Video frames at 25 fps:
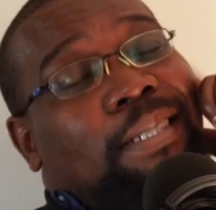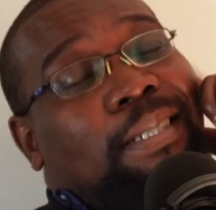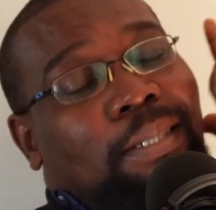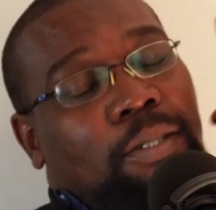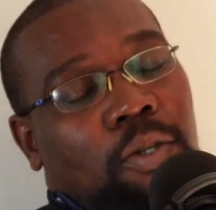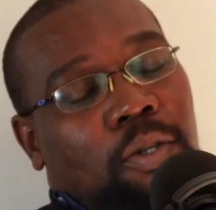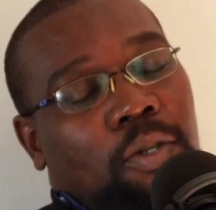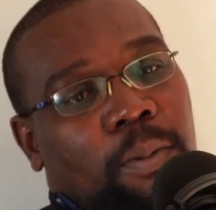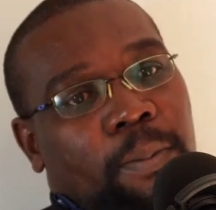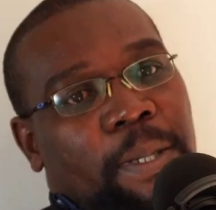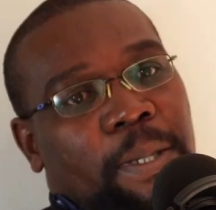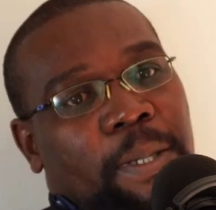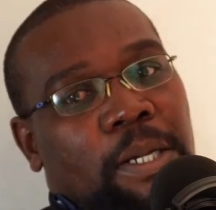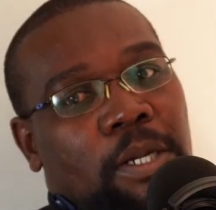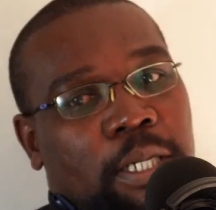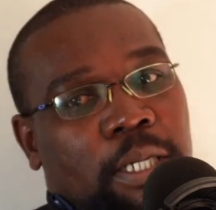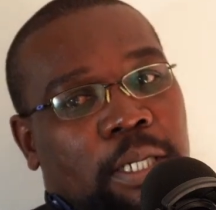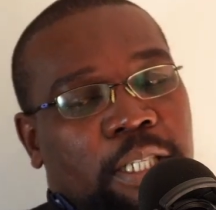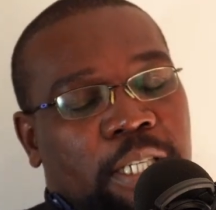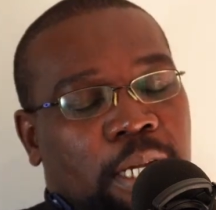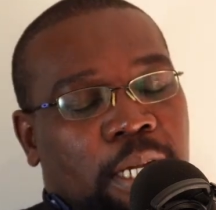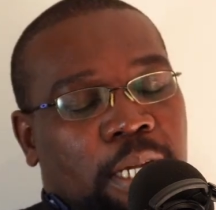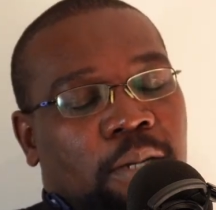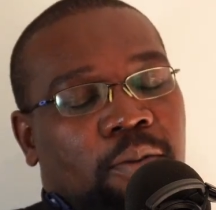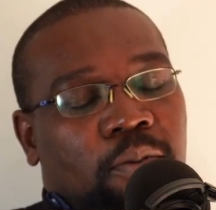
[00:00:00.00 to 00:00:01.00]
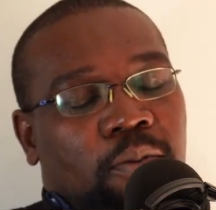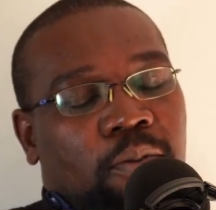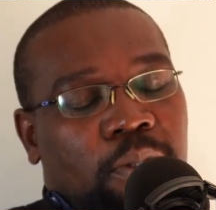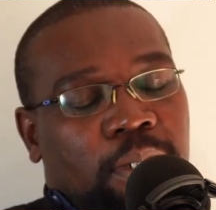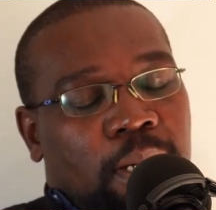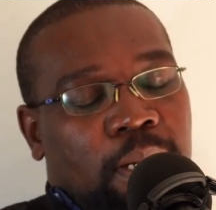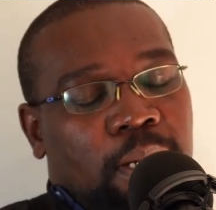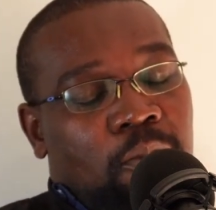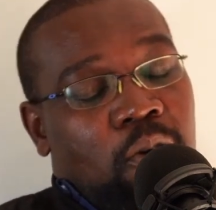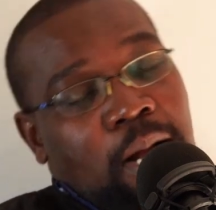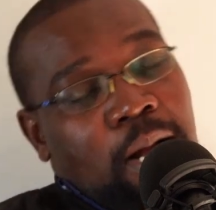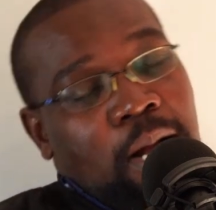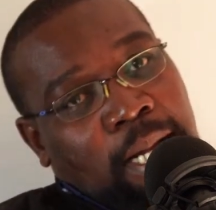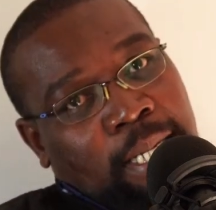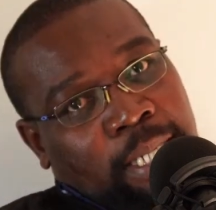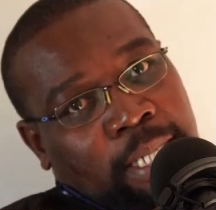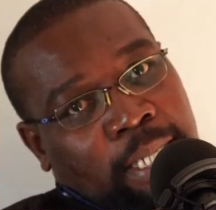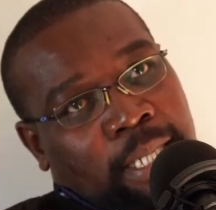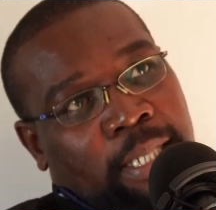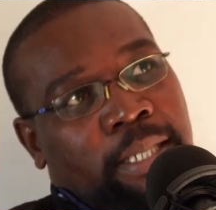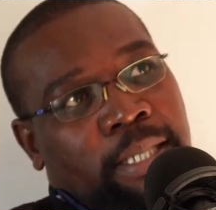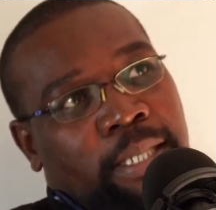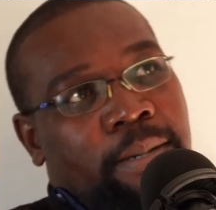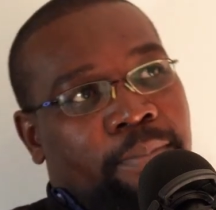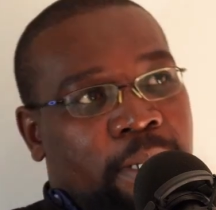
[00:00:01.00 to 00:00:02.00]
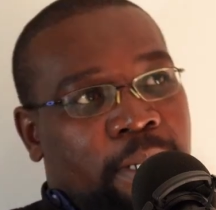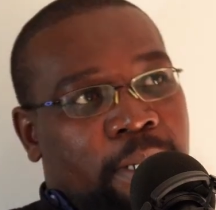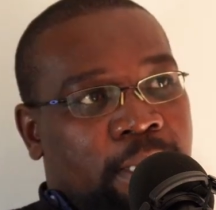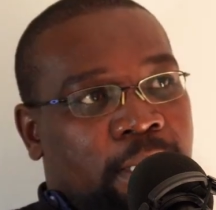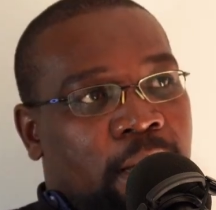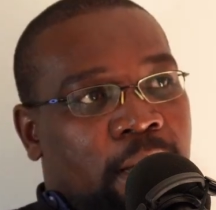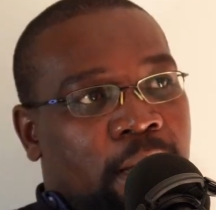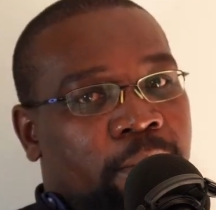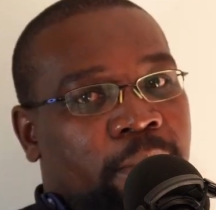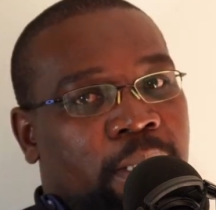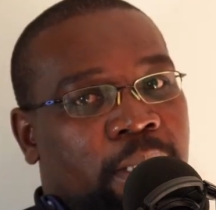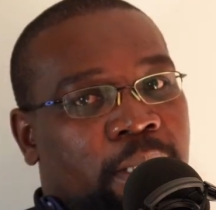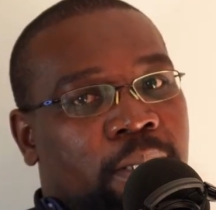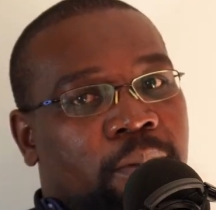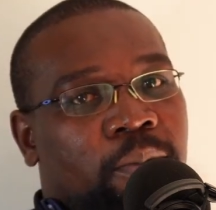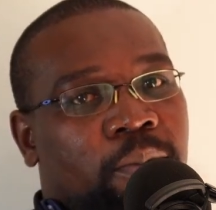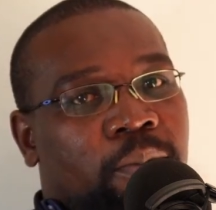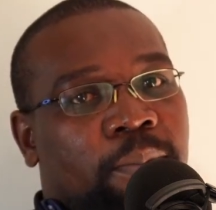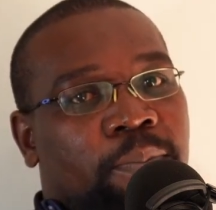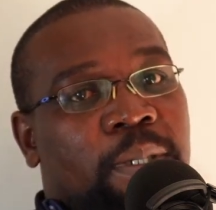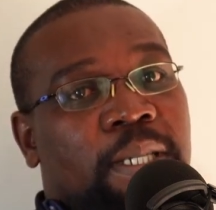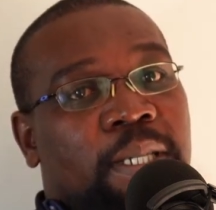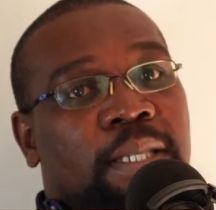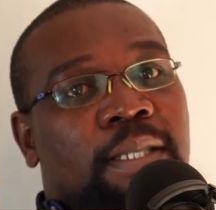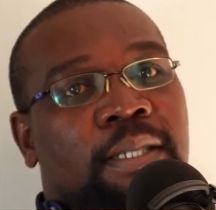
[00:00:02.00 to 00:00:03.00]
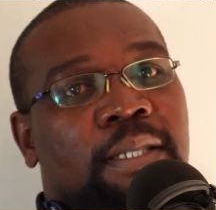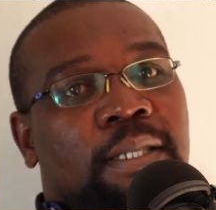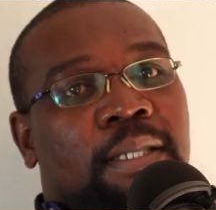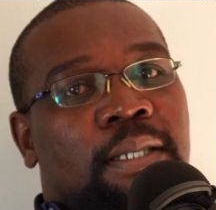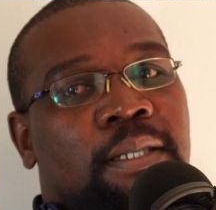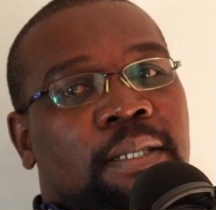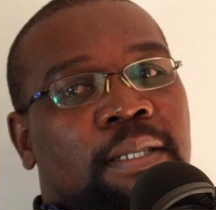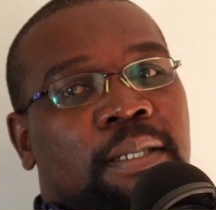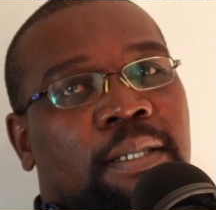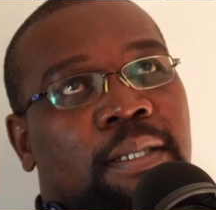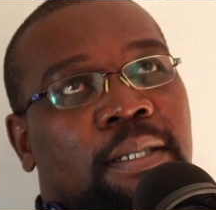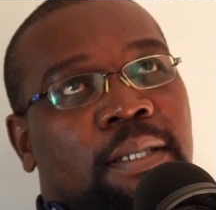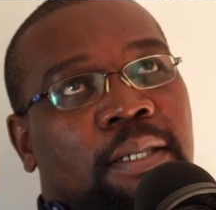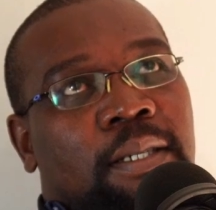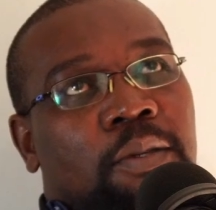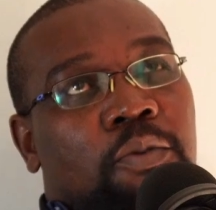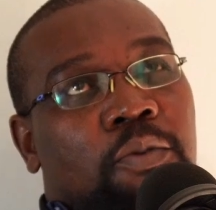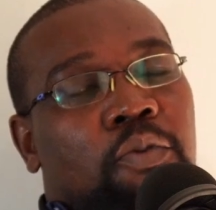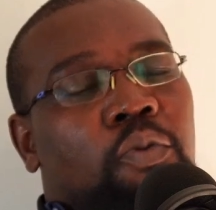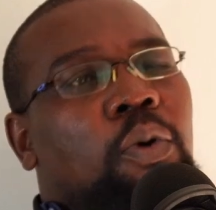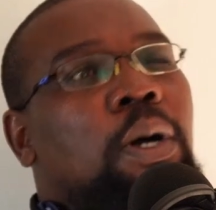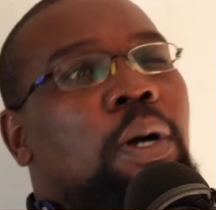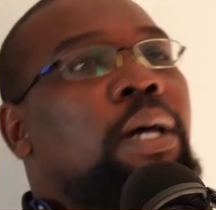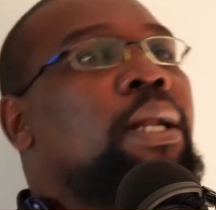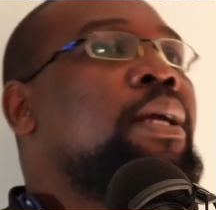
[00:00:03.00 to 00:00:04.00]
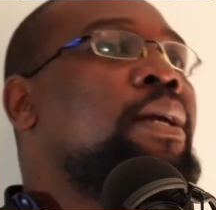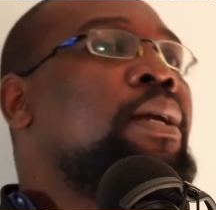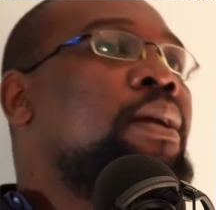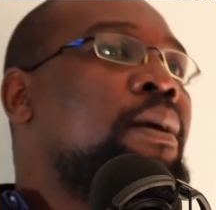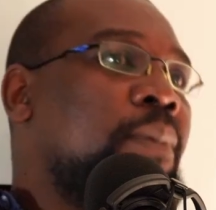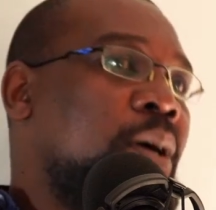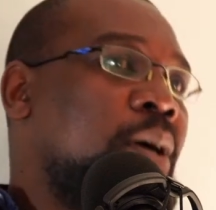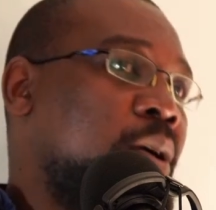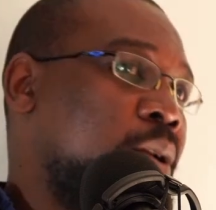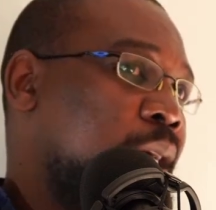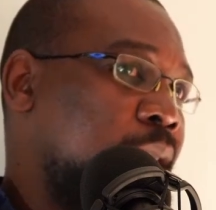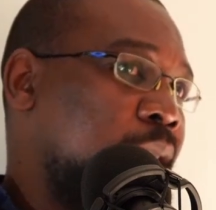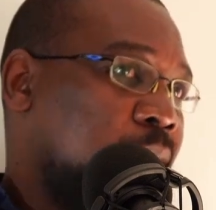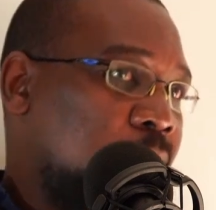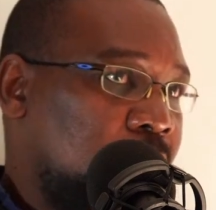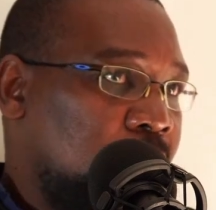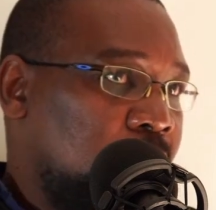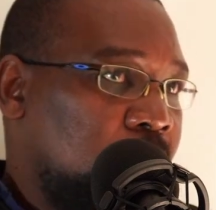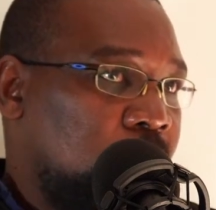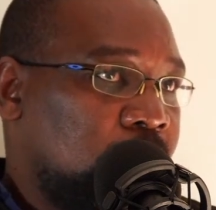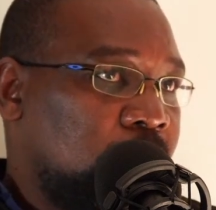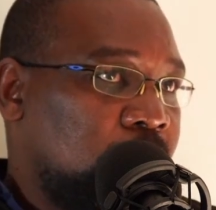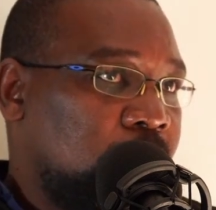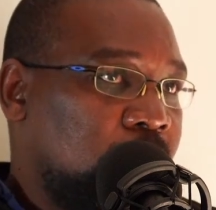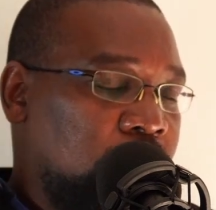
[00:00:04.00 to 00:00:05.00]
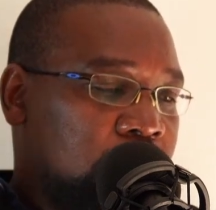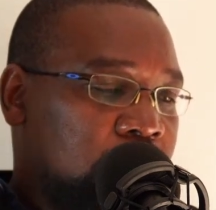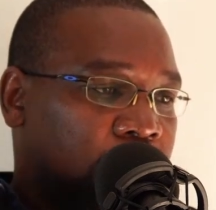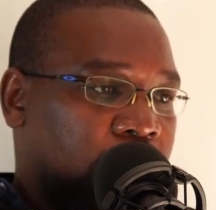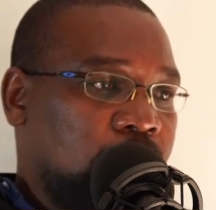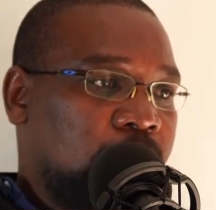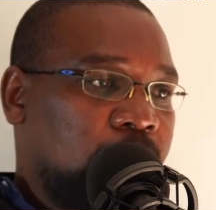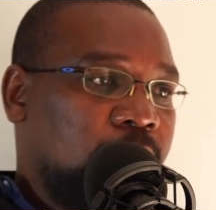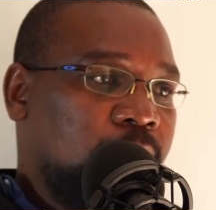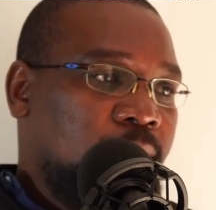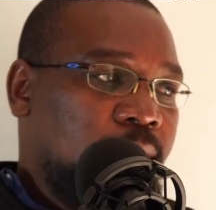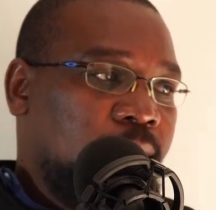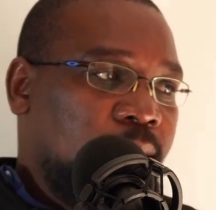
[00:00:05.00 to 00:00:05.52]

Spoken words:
John being jail with Tabo uncle nama time, they were busy worrying about other things that